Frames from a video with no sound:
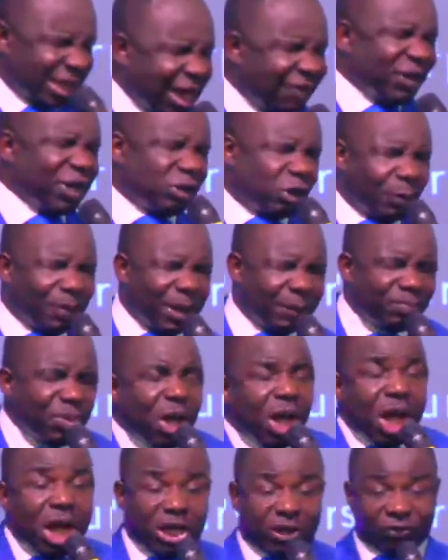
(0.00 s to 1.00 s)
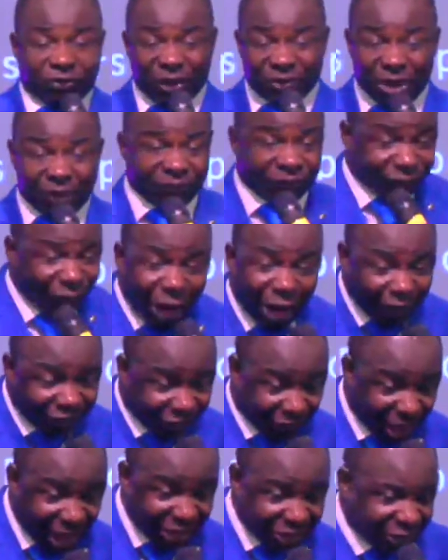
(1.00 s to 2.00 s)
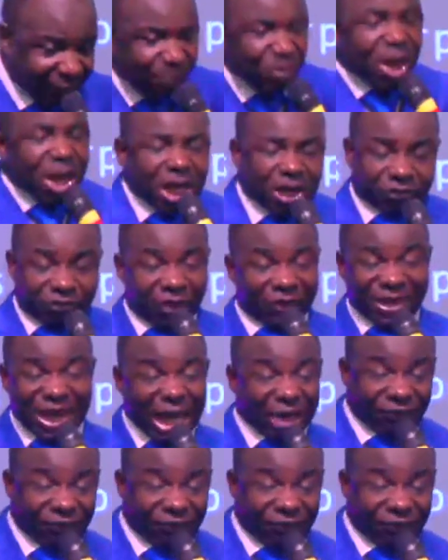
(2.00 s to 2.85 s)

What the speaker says: given to me is for the furtherance, is for the